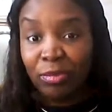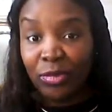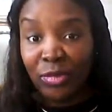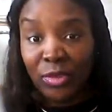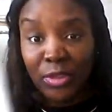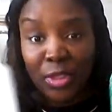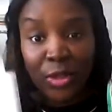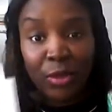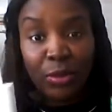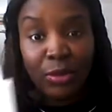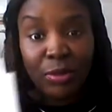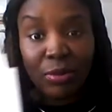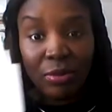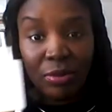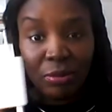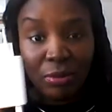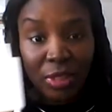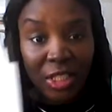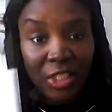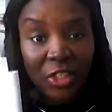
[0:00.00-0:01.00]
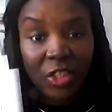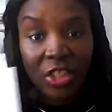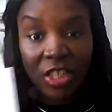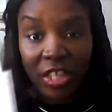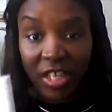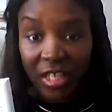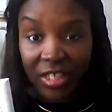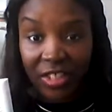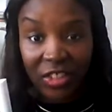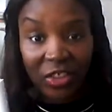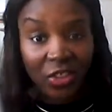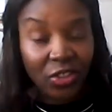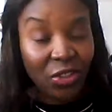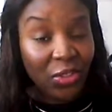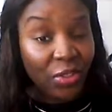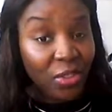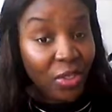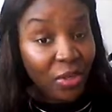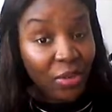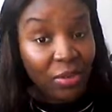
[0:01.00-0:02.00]
don't recharge,
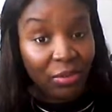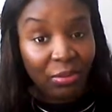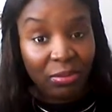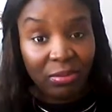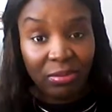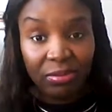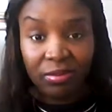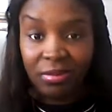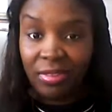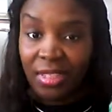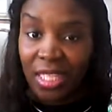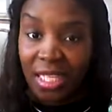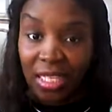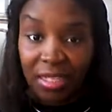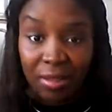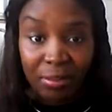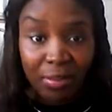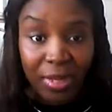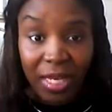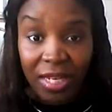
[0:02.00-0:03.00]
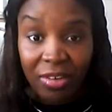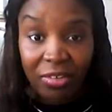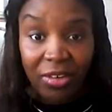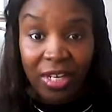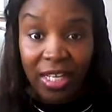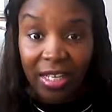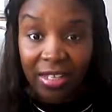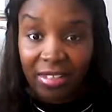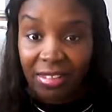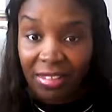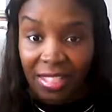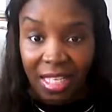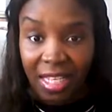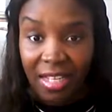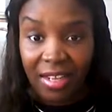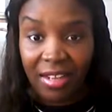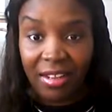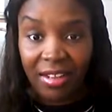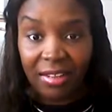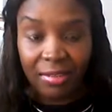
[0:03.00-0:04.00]
then the battery is
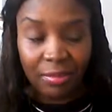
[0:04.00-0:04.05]
dead.